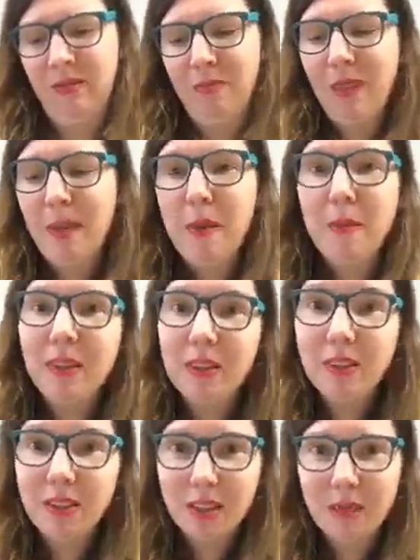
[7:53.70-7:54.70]
Mom, I miss
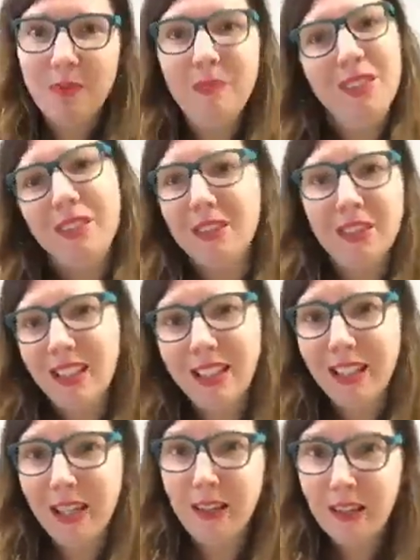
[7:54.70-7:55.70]
you too. You're only
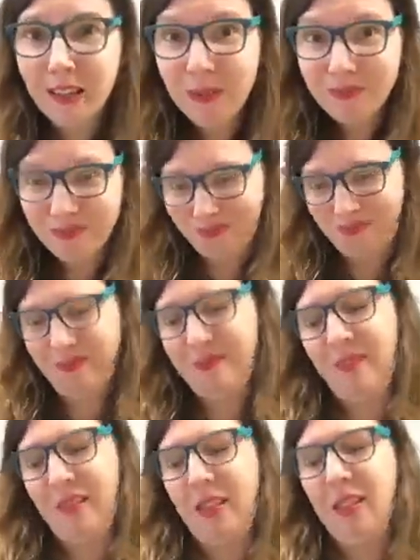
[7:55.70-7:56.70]
in Cary though.
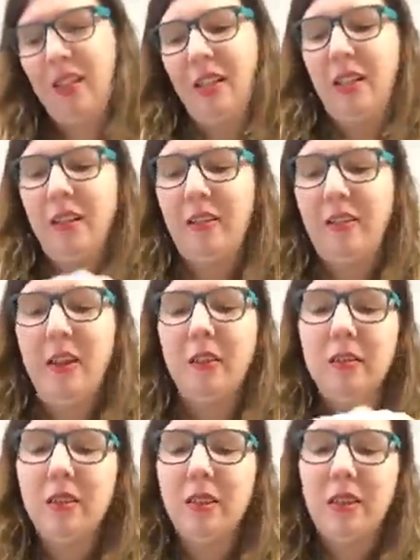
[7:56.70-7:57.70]
So,
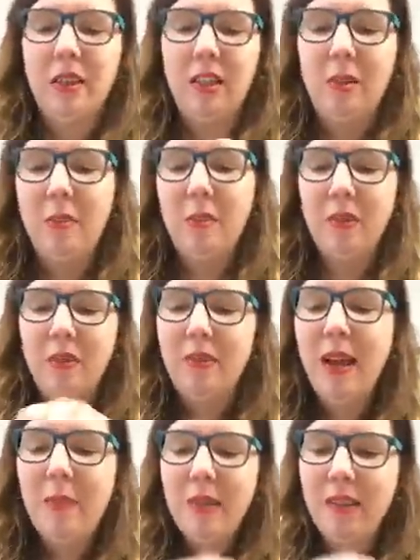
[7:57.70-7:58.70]
I'm going to
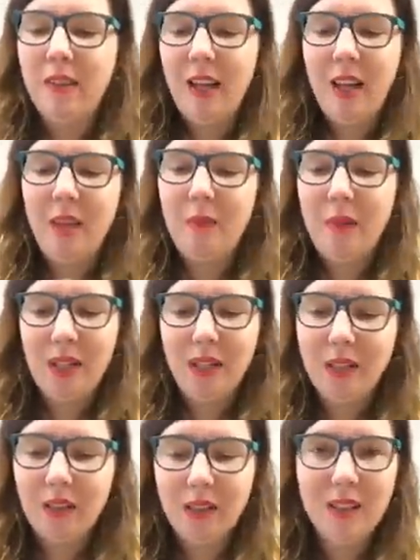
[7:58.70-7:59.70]
wrap this up
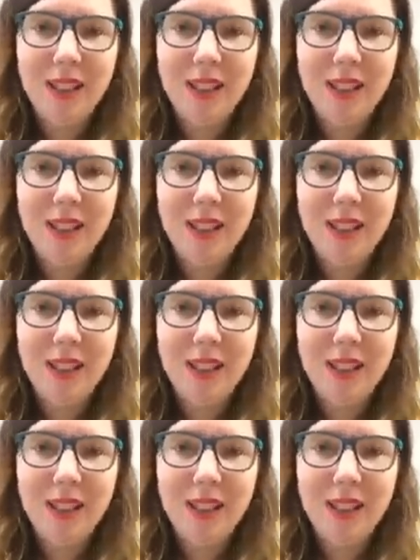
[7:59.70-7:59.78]
and